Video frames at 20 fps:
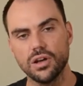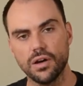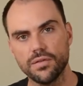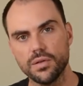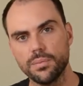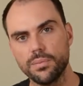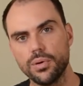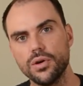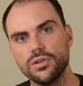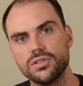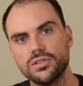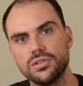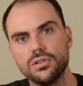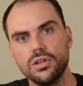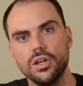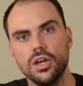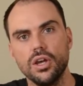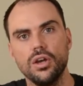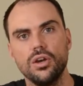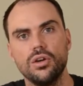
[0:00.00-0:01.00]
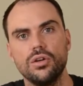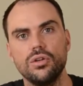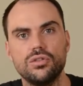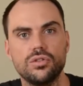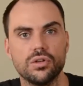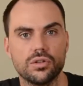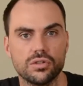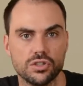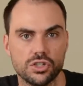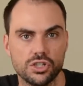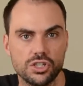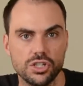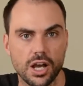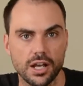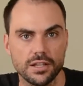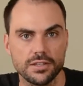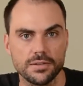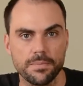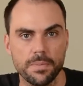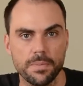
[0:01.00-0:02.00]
of the person who took the shot.